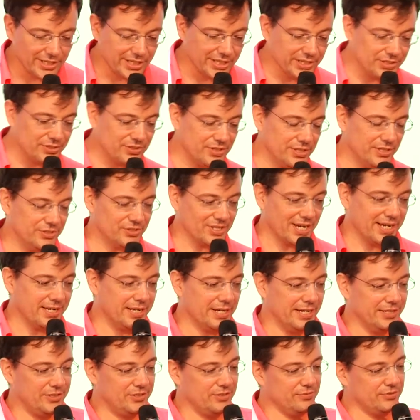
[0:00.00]
is the
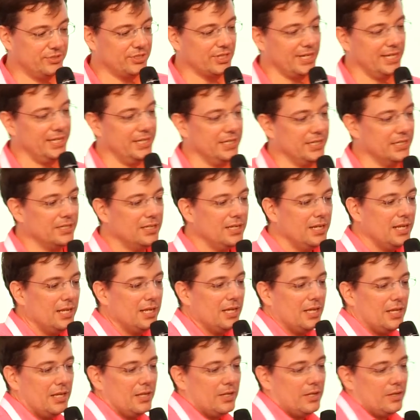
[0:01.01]
zeitgeist of China.
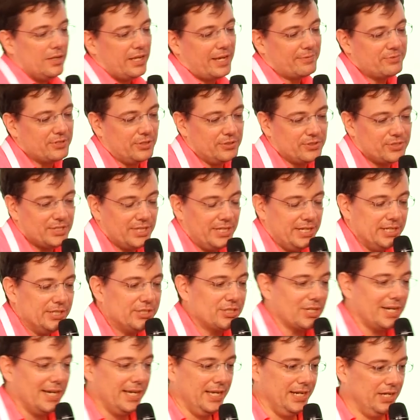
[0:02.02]
You have to understand in
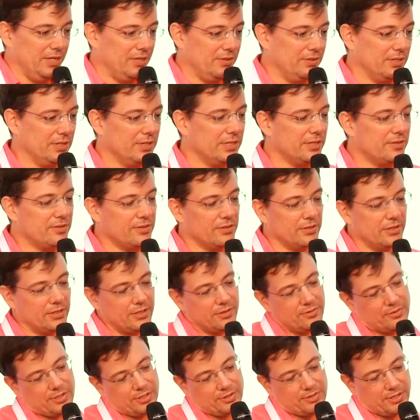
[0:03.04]
China
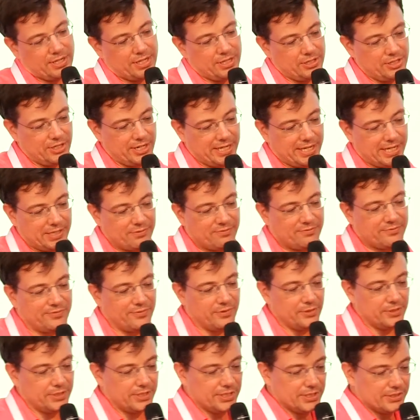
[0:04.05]
that the internet
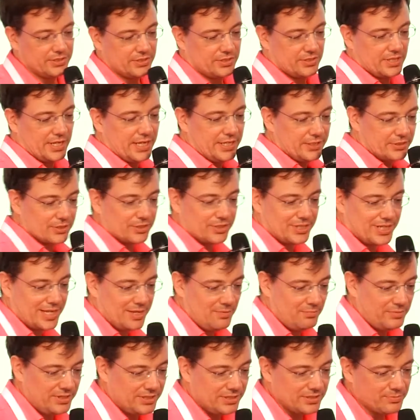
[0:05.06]
is
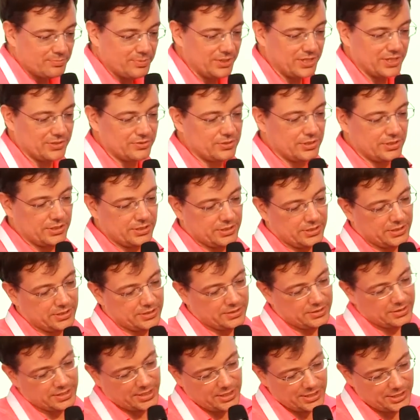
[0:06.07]
entertainment because the
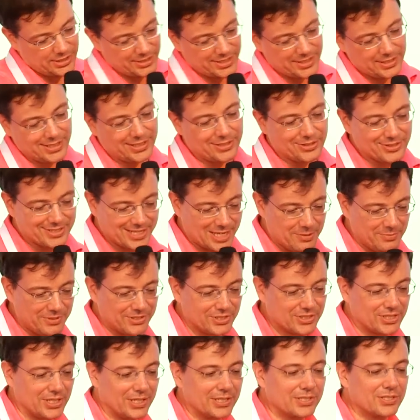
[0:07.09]
entertainment
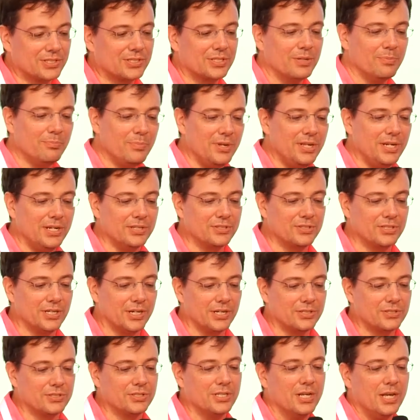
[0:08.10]
sucks, media
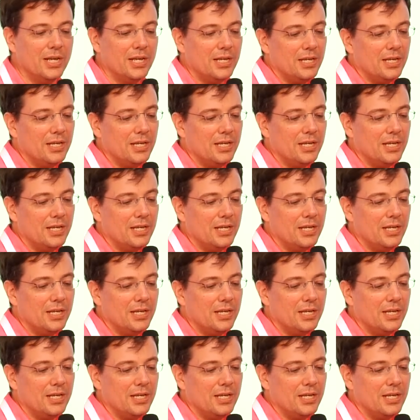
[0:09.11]
sucks,